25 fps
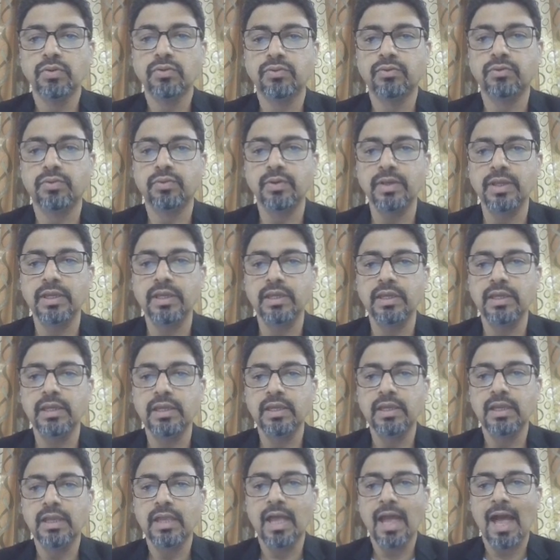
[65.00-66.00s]

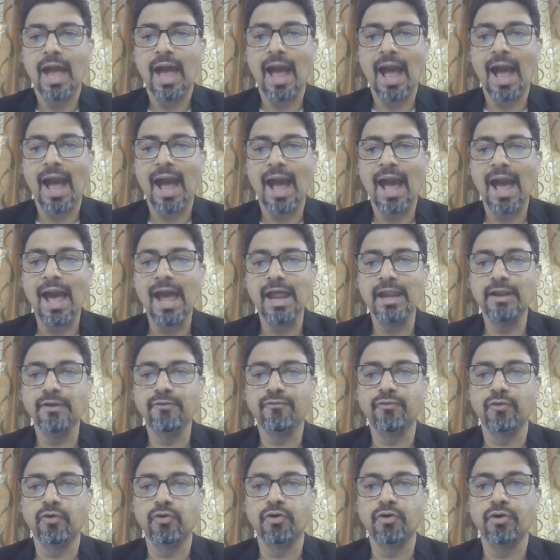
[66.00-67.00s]
3 and
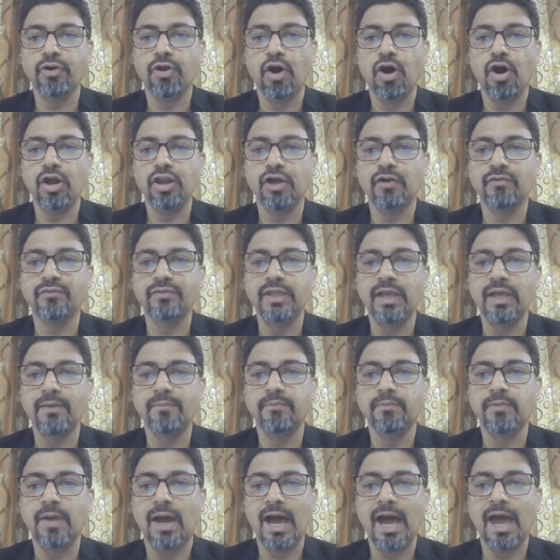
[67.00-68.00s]
4, all of
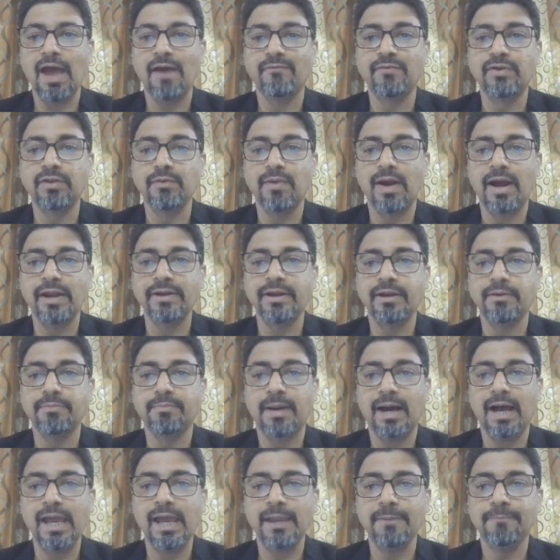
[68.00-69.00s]
them I have divided
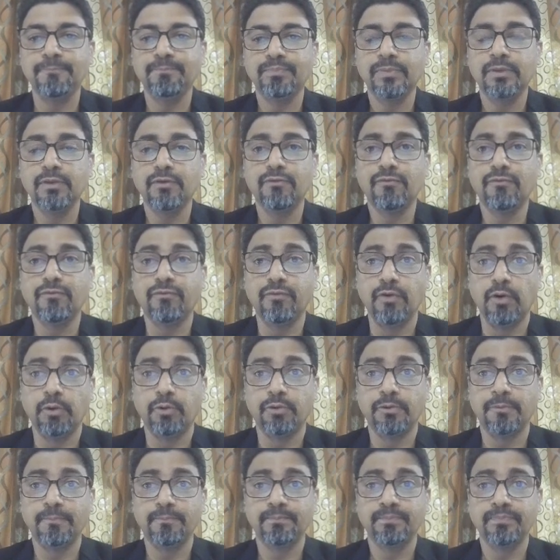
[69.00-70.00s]
by
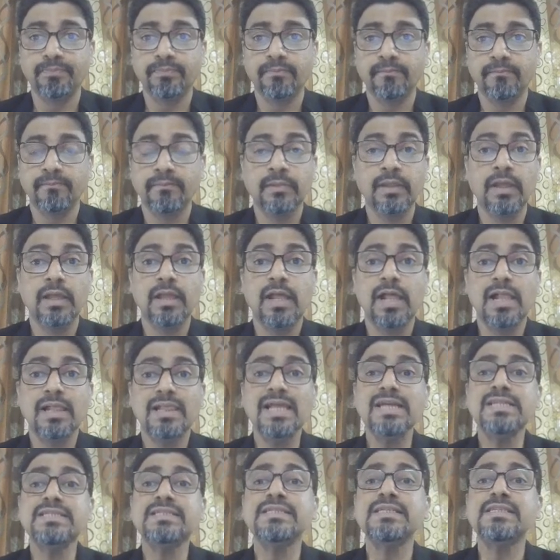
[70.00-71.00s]
4.
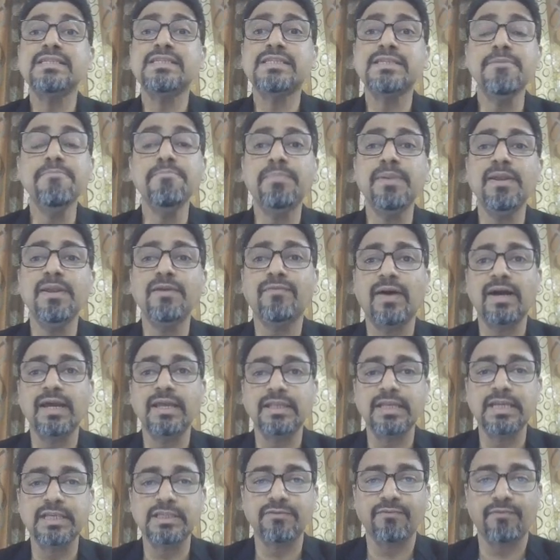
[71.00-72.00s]
Let's simplify
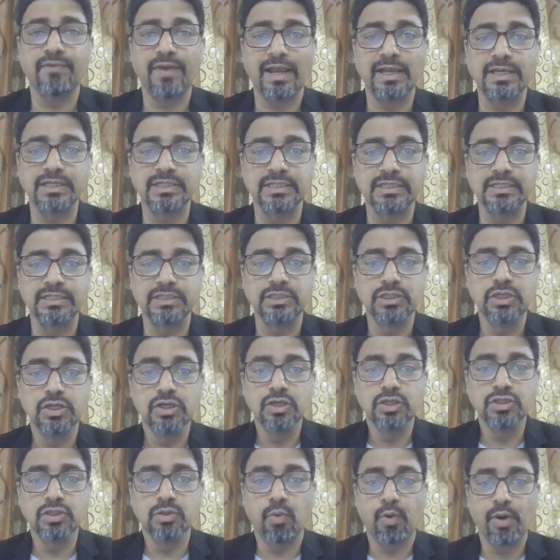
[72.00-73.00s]
these fractions.
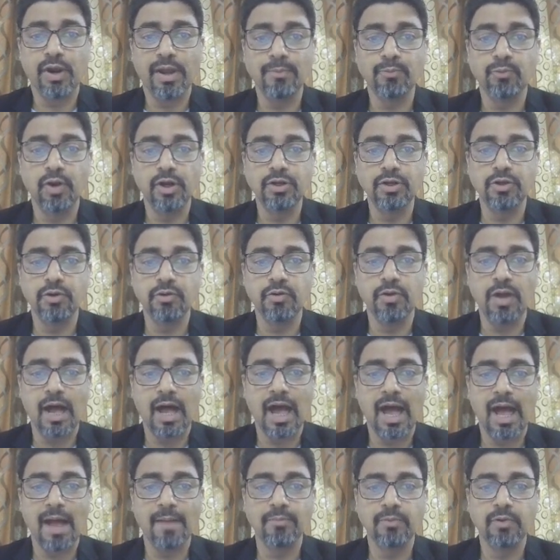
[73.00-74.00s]
So what I'm going to do,
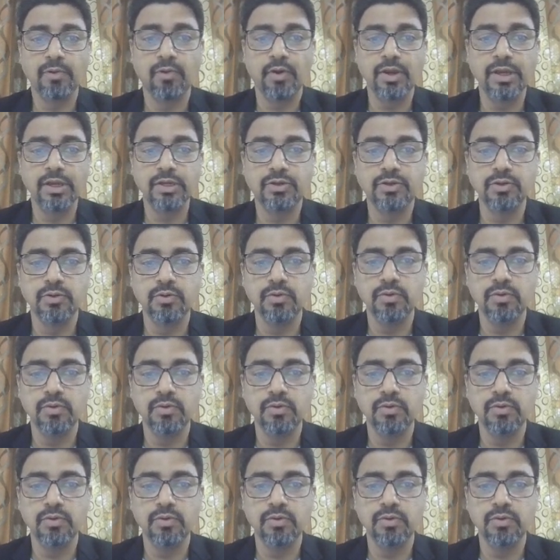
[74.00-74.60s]
I'm going